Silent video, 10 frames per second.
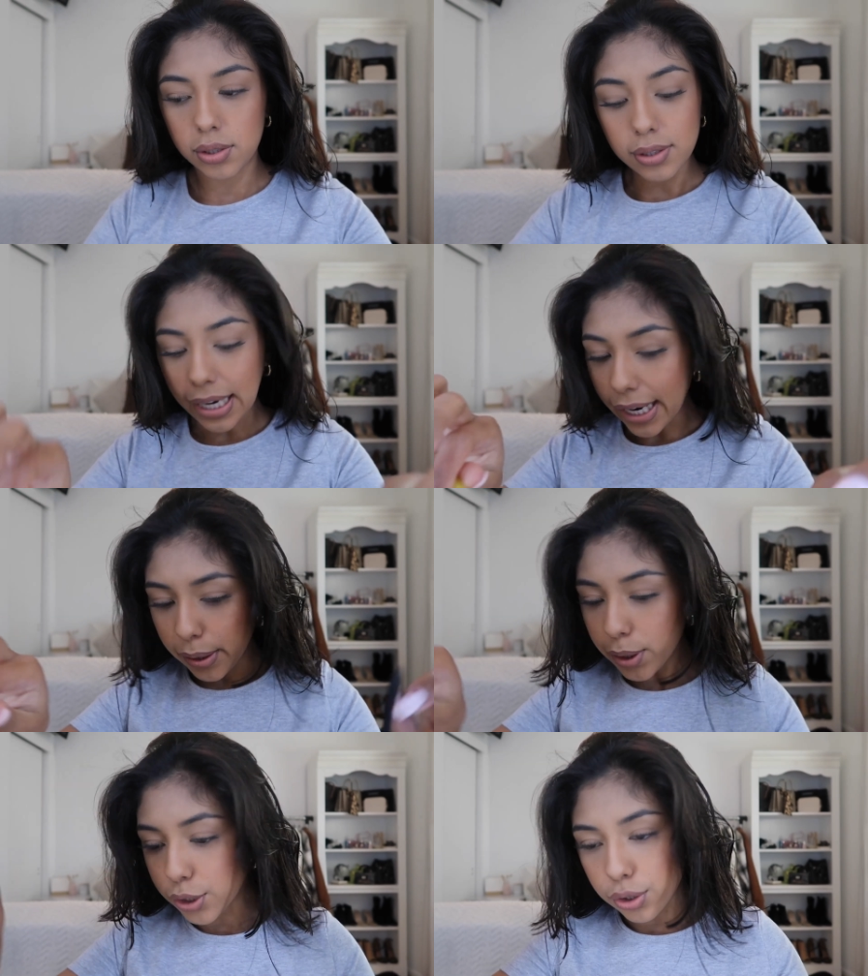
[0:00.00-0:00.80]
now
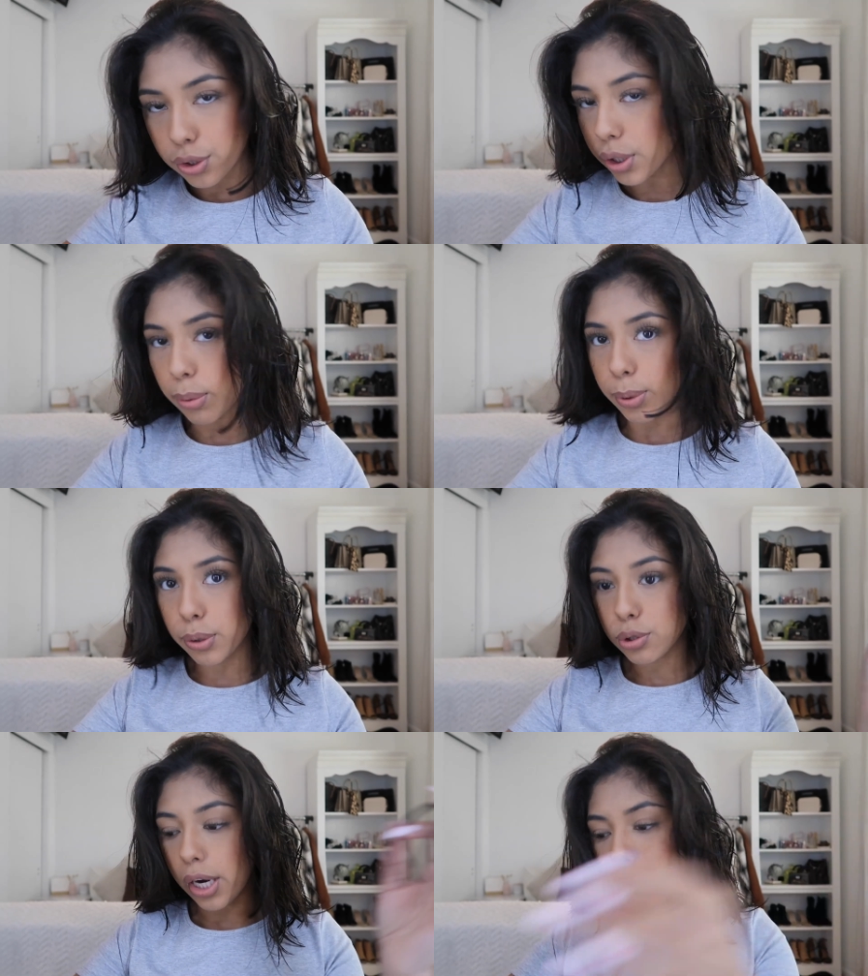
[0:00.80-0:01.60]
you're just gonna
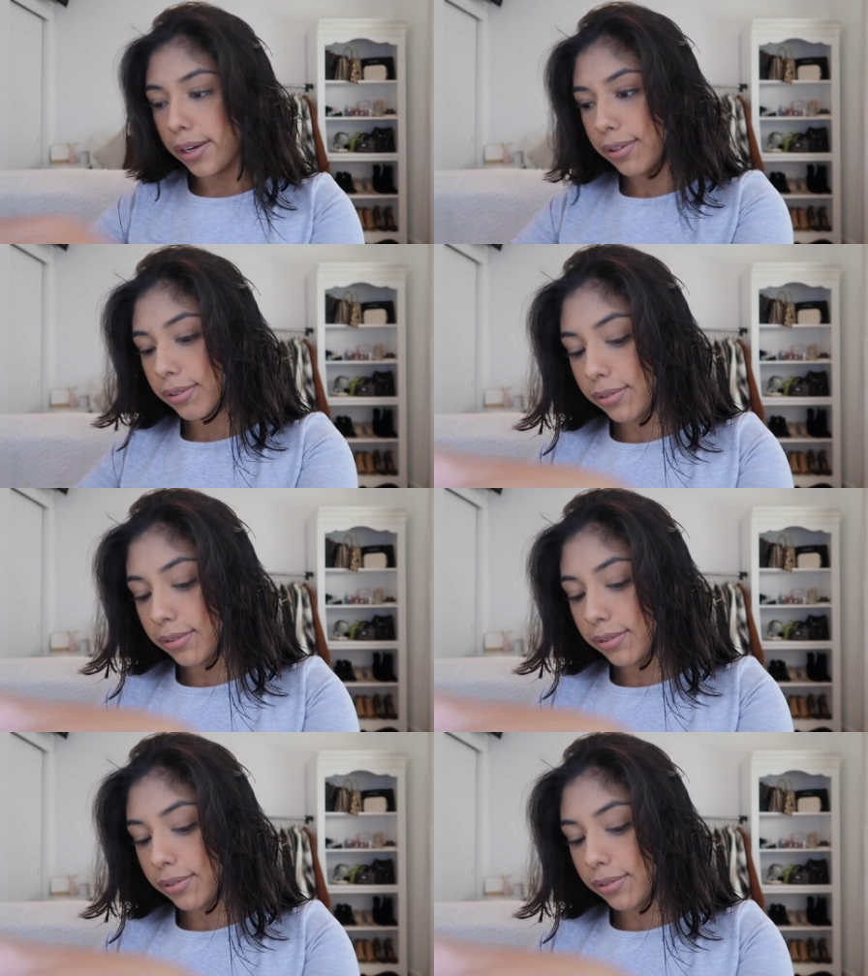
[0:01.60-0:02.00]
blow dry it.